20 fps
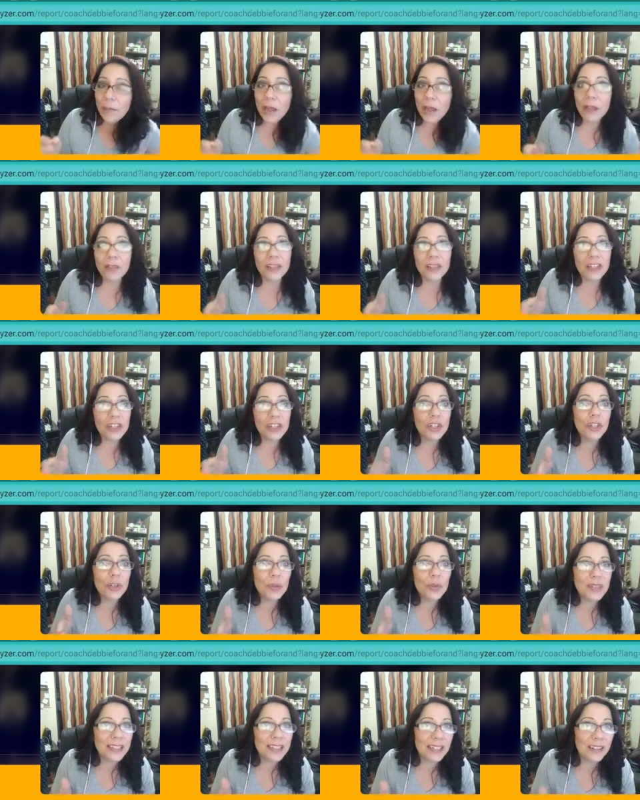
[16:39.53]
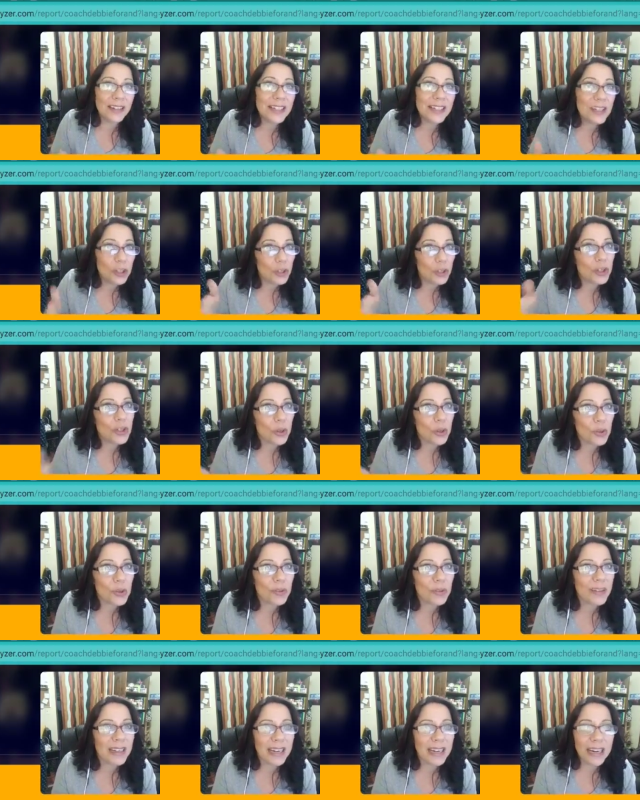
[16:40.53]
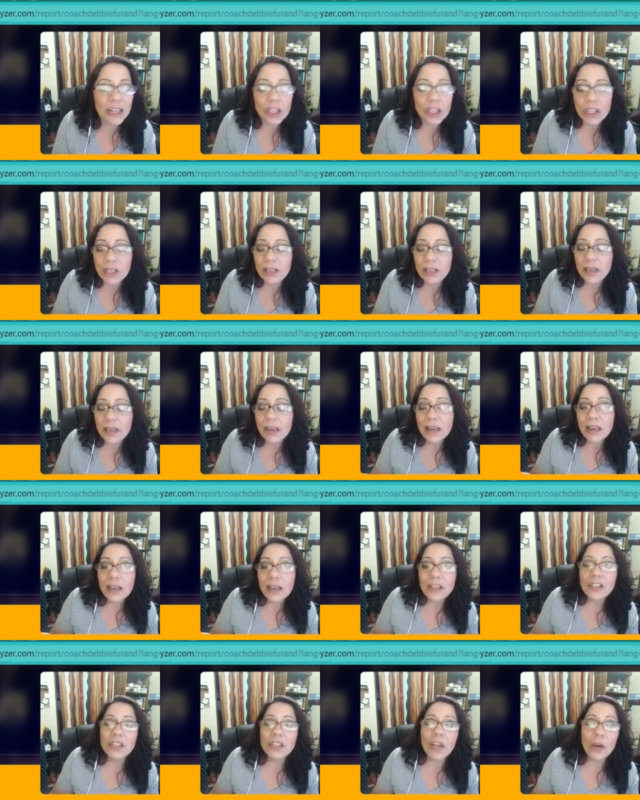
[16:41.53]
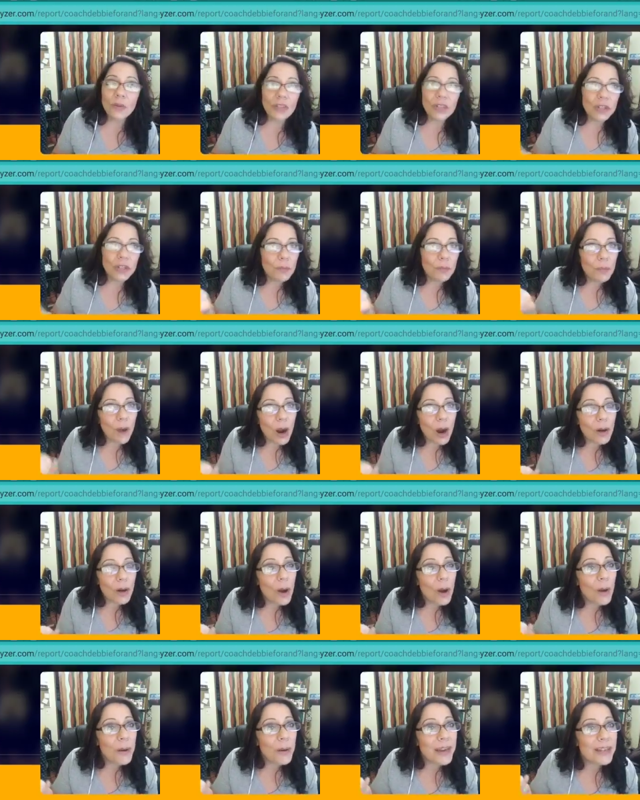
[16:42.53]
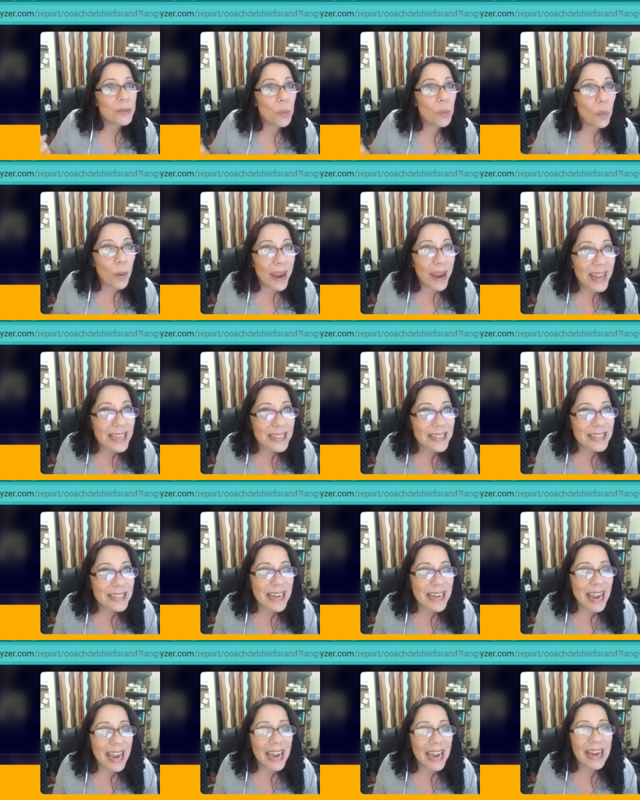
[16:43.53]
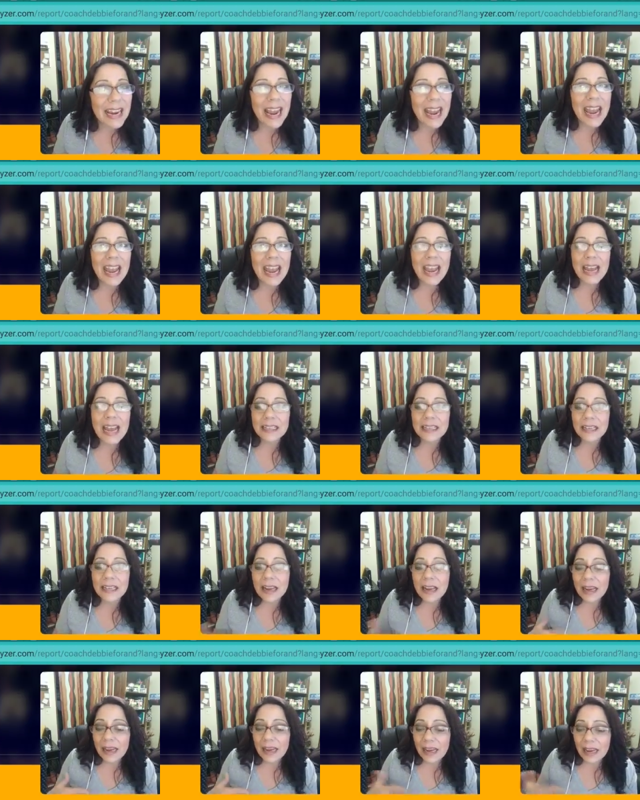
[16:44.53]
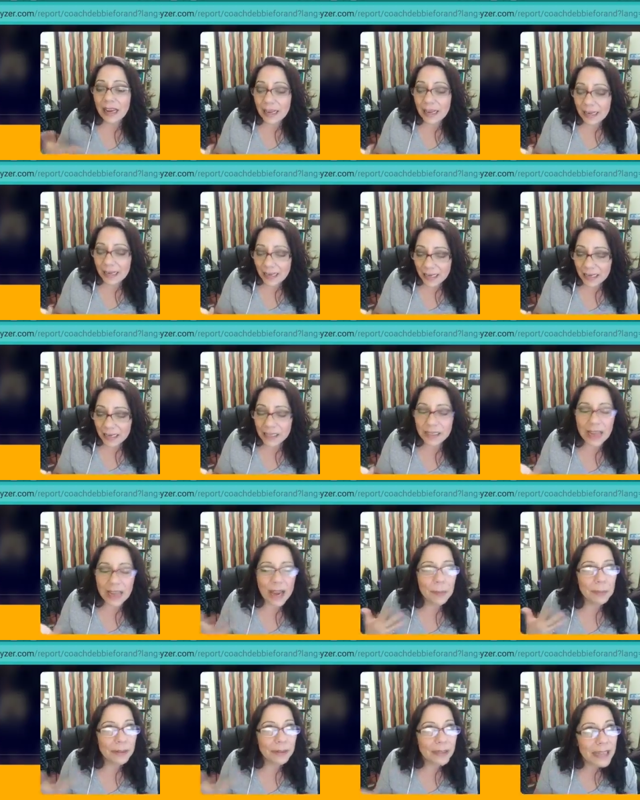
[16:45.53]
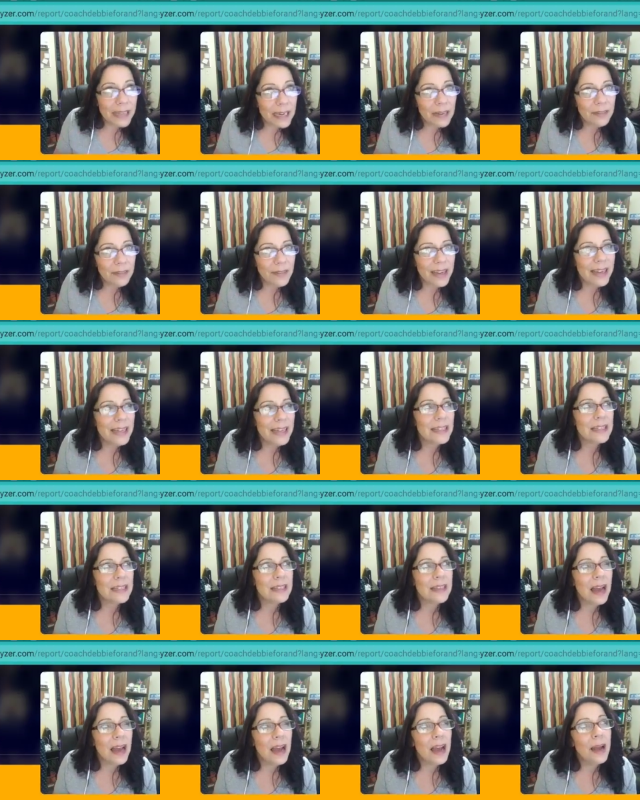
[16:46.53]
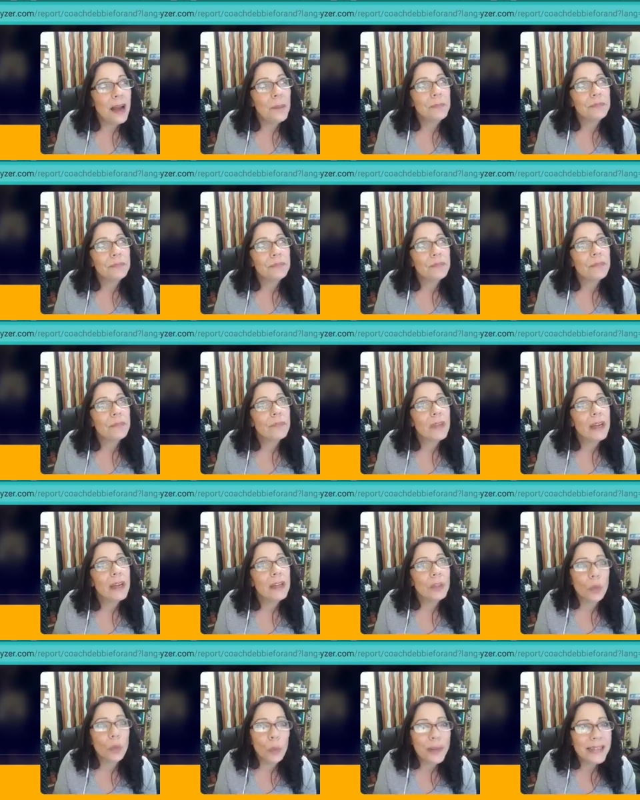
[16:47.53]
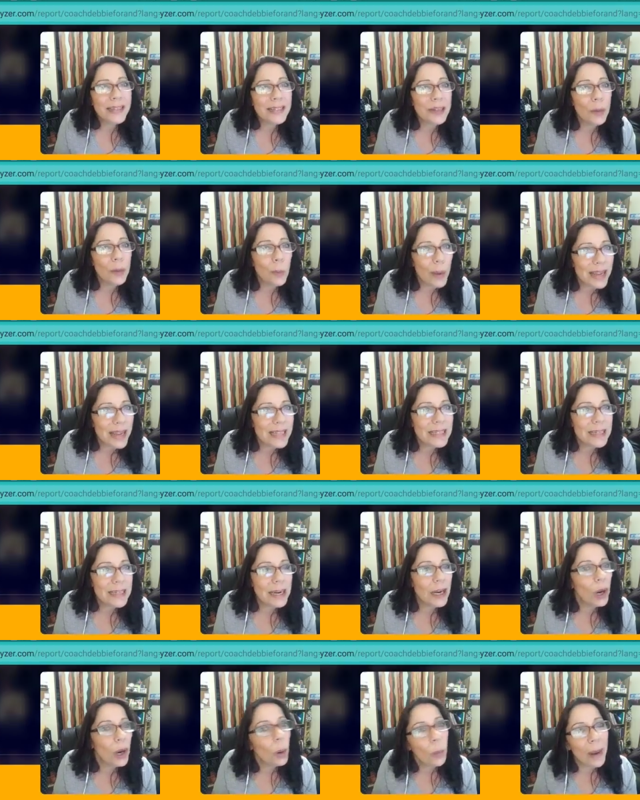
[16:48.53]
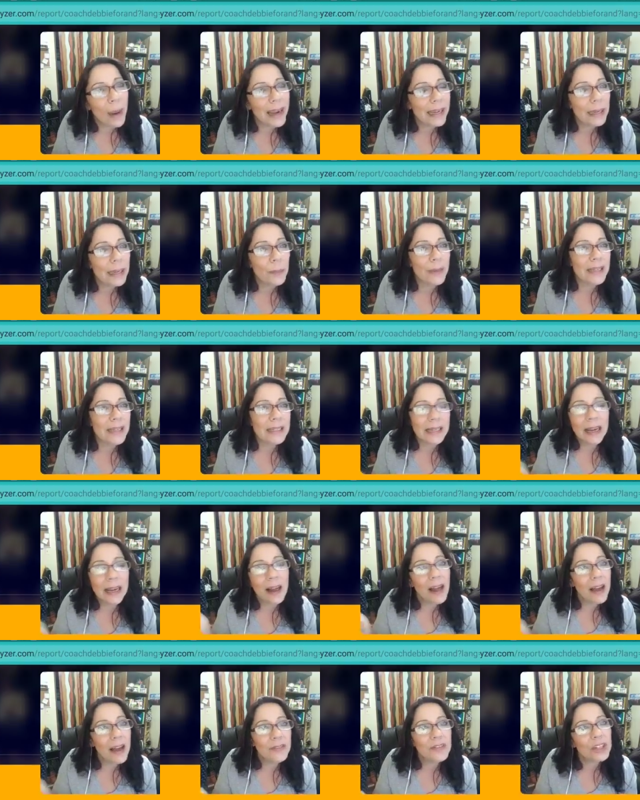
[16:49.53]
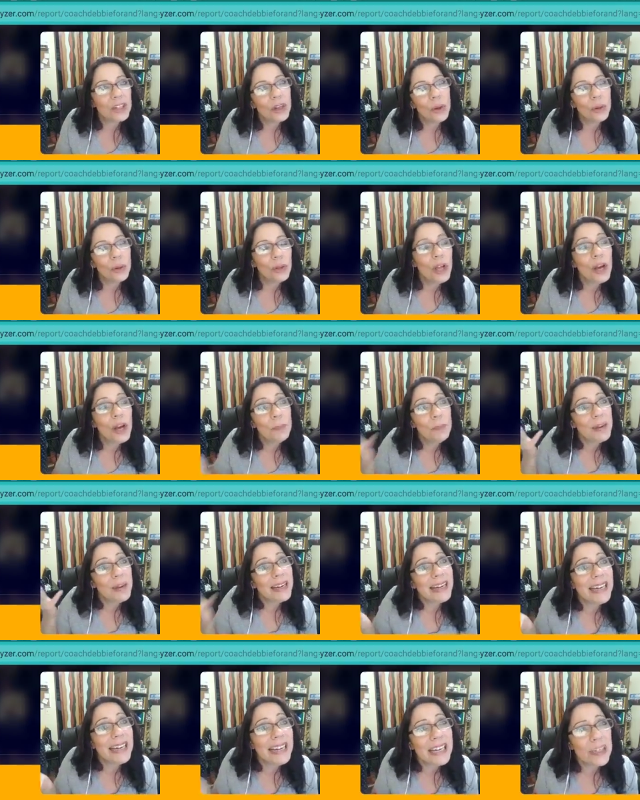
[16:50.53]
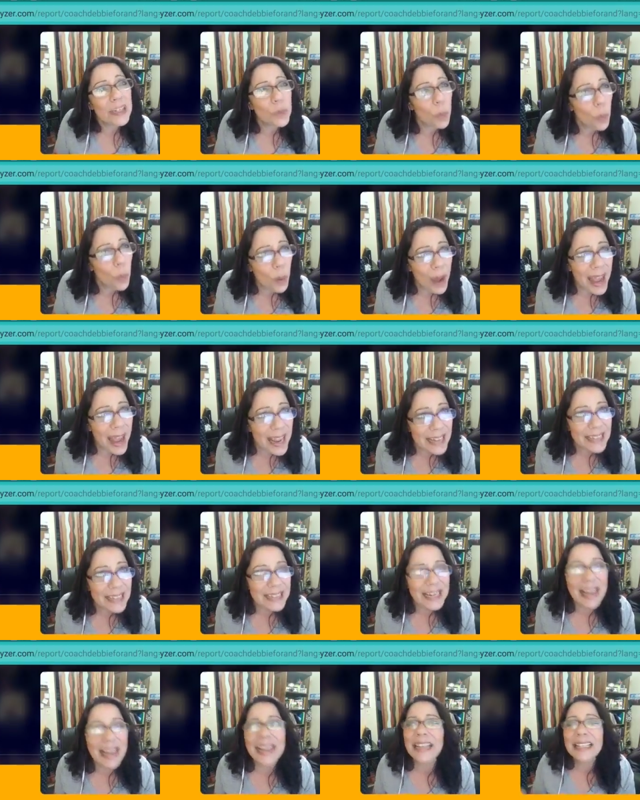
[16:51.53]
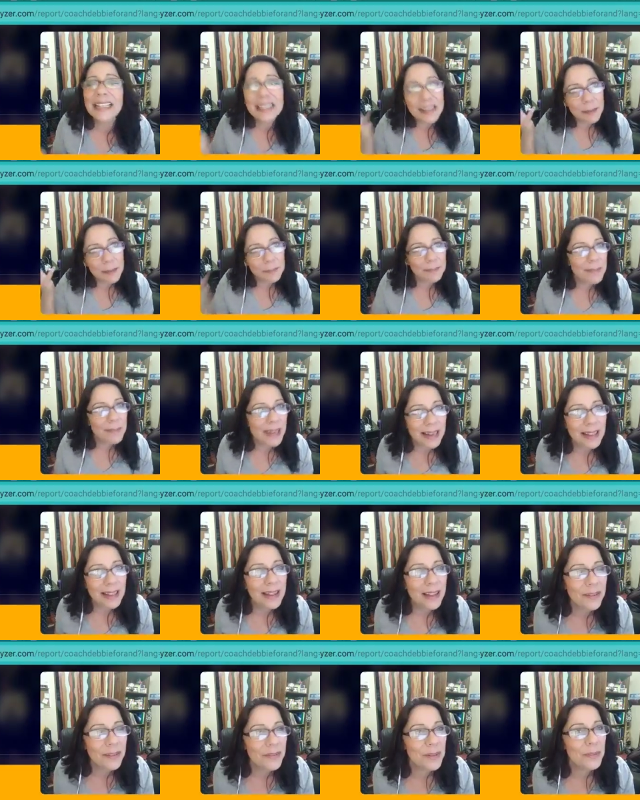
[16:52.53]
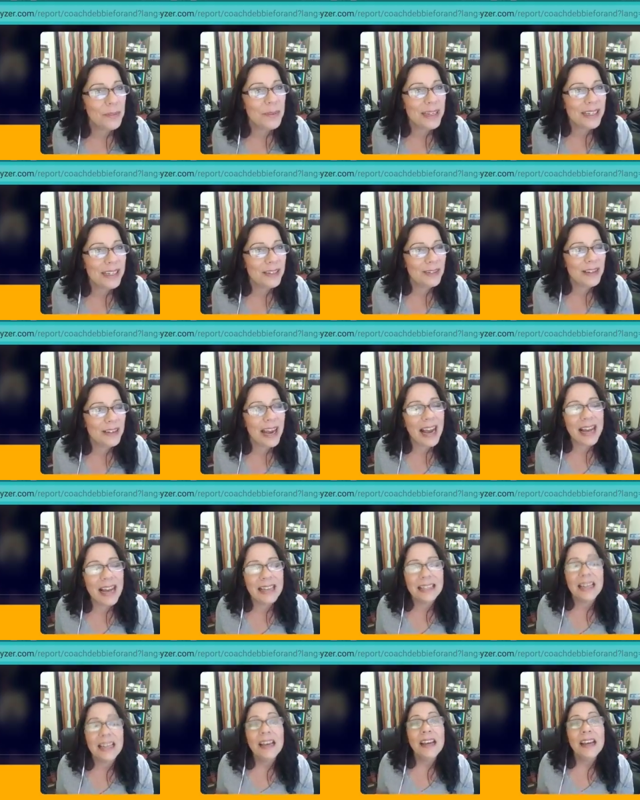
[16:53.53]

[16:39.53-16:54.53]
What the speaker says: This new series, Your Social Connection. So tomorrow is Wednesday, and it is, I believe it's Wisdom Wednesday or Wacky Wednesday. I'll have to go look, but it is Wednesday. It's the middle of the week, you guys.